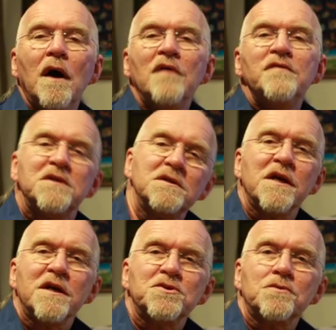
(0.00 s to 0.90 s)
And this is
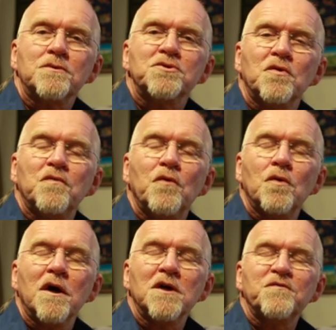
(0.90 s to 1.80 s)
the astrological
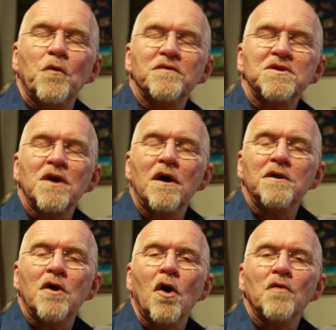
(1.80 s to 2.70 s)
forecast for the
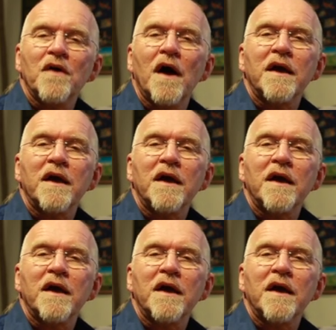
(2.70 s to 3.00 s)
sign of